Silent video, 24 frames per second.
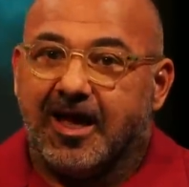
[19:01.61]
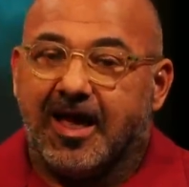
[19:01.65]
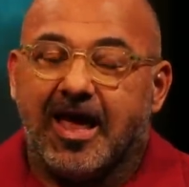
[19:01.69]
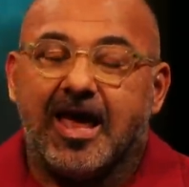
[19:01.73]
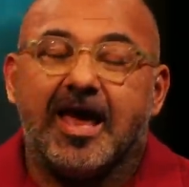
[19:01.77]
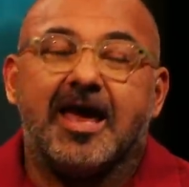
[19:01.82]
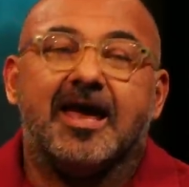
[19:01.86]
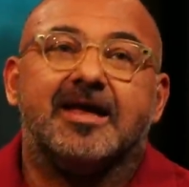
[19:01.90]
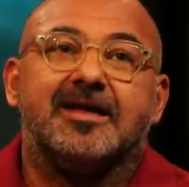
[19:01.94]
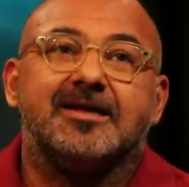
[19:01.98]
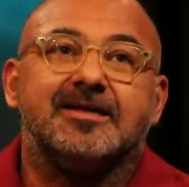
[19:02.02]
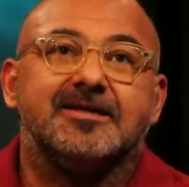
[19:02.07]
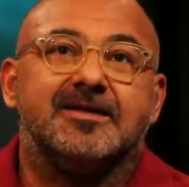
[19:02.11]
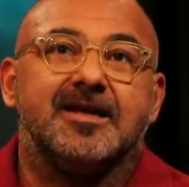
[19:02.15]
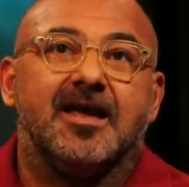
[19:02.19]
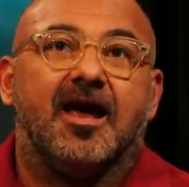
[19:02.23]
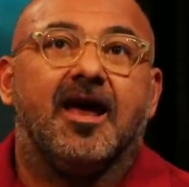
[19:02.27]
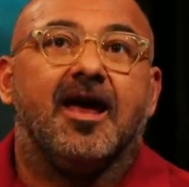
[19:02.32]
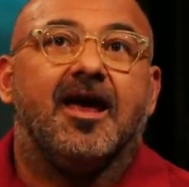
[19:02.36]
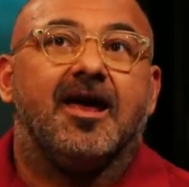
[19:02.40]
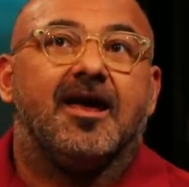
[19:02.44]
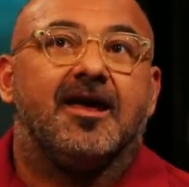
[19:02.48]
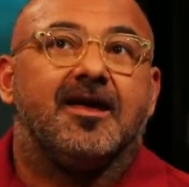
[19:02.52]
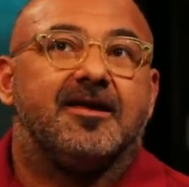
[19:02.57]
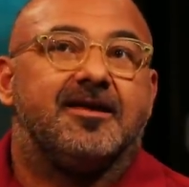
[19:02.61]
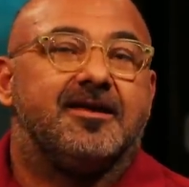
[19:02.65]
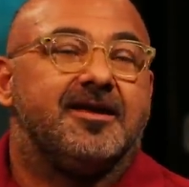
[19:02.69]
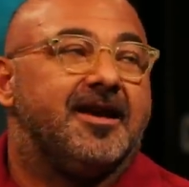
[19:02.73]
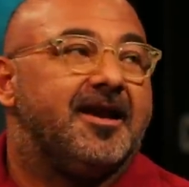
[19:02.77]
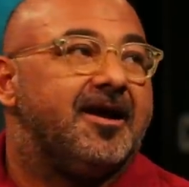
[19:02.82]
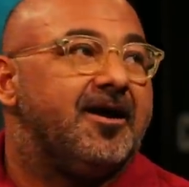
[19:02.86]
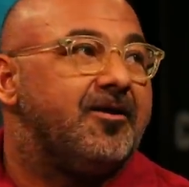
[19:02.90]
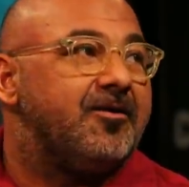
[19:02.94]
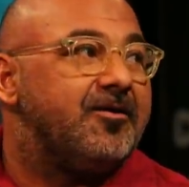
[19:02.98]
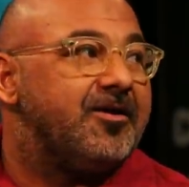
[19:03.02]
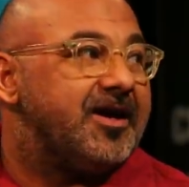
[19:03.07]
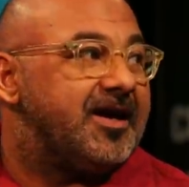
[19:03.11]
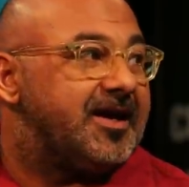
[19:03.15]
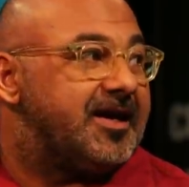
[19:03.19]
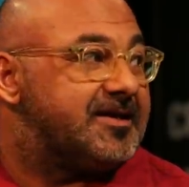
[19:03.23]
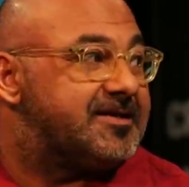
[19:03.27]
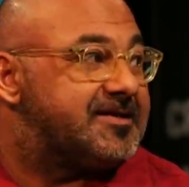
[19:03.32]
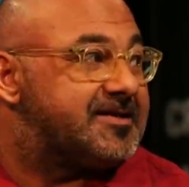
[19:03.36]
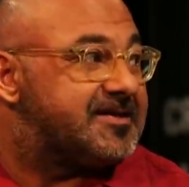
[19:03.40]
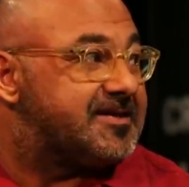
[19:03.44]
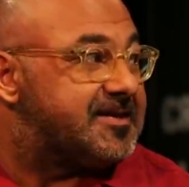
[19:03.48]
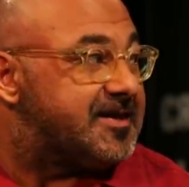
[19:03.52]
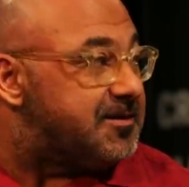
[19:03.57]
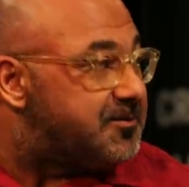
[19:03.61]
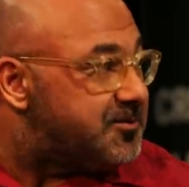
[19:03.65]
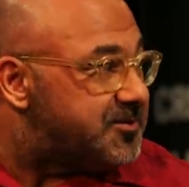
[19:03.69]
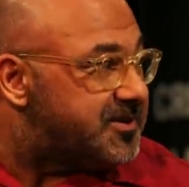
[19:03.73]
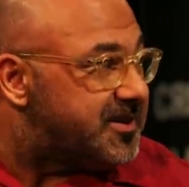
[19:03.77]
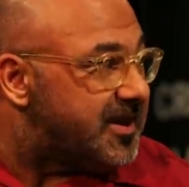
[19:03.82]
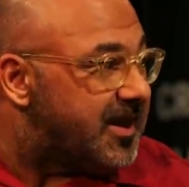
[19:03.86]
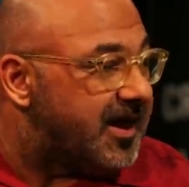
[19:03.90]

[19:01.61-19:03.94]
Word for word: And, you know, it seems